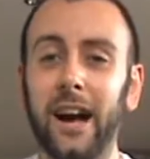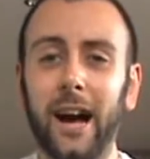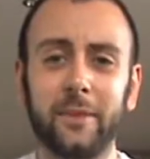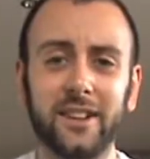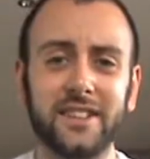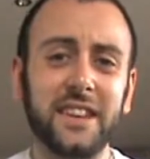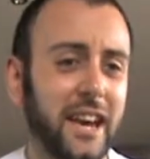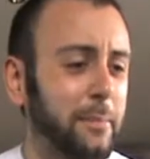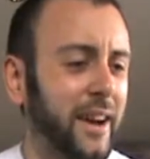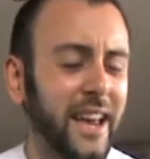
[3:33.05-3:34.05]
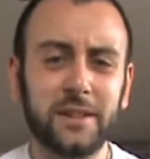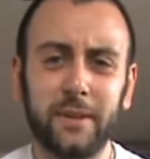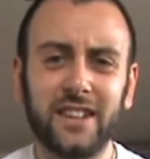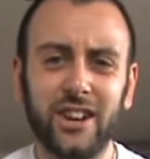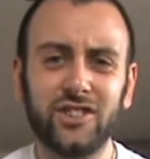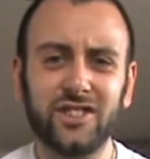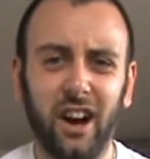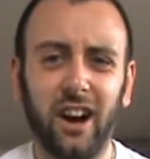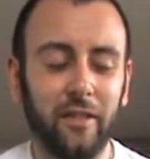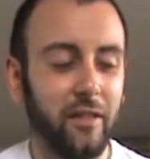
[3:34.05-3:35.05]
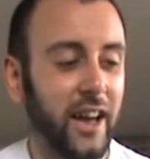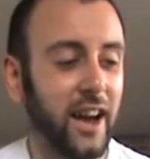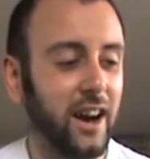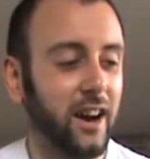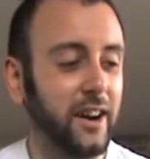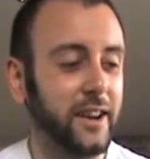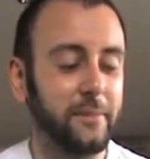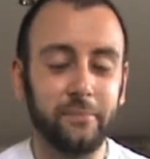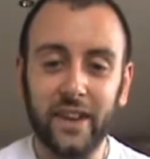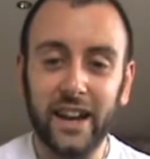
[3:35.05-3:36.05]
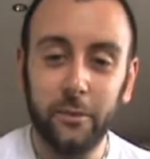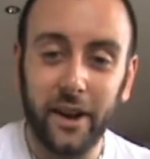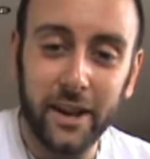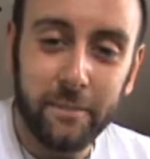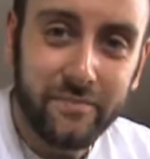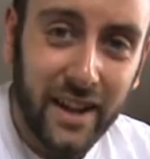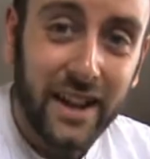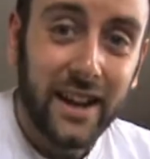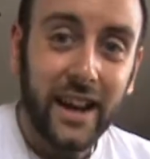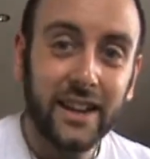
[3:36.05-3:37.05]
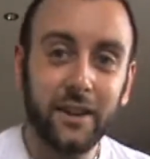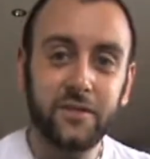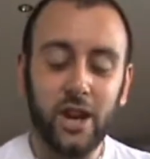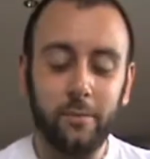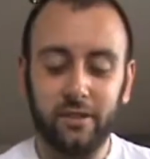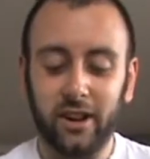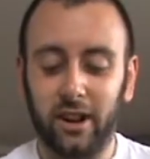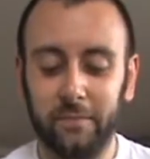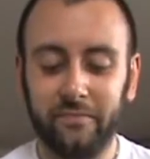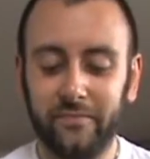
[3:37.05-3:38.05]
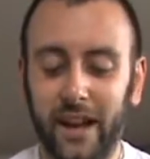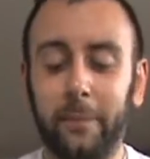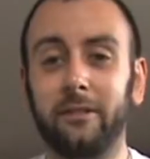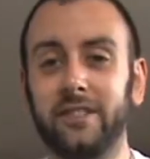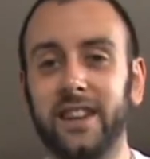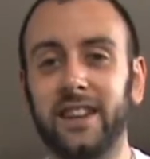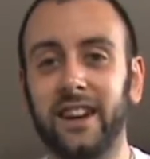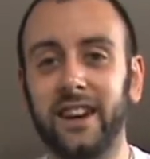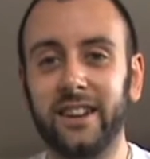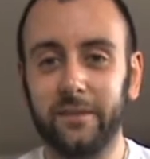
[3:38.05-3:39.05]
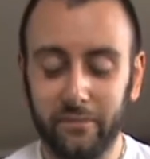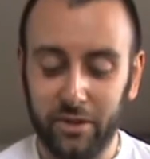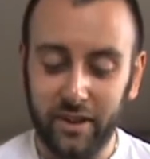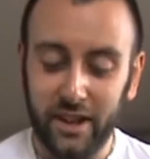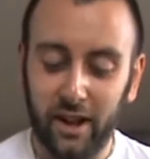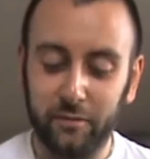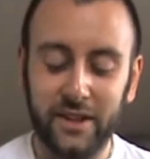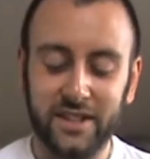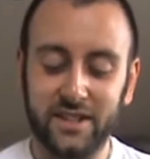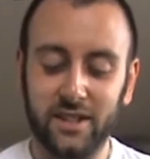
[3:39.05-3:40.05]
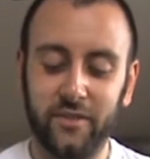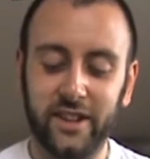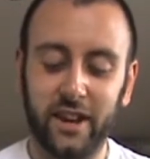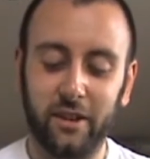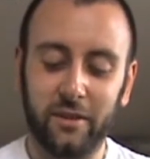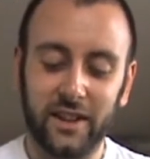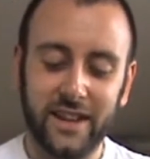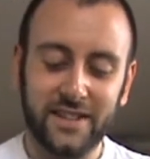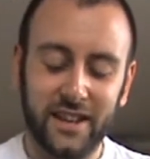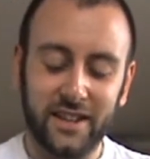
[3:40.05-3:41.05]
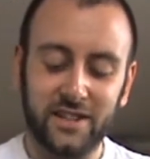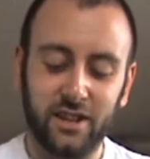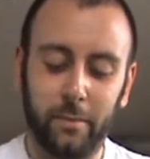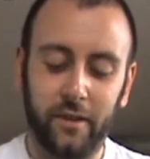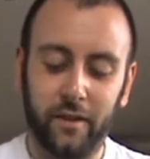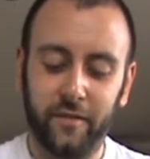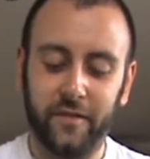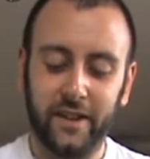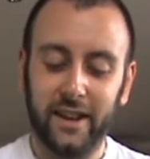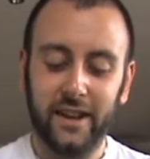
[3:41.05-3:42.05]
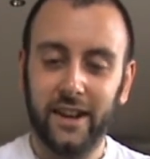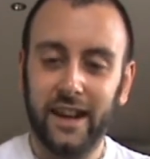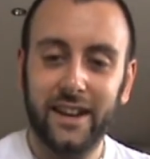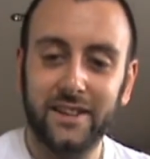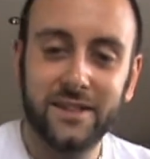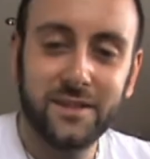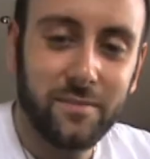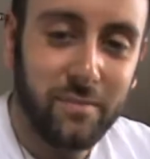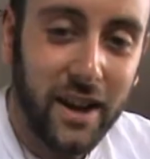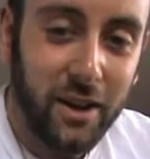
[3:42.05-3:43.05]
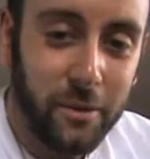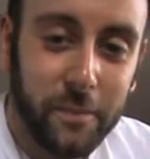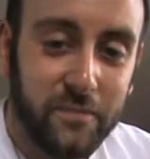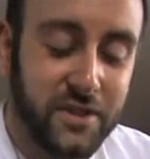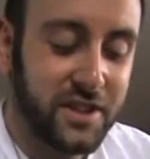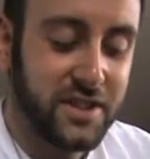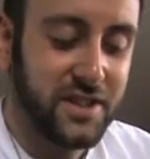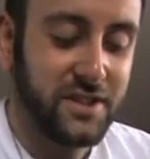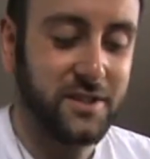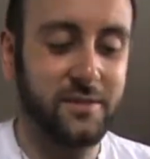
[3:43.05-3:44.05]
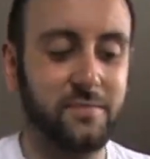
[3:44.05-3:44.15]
I'm going to say my expectations aren't that high. Anyway, enough jabbering on. I'm already, like, 3.5 minutes into the video. Let's get this top off and, well, just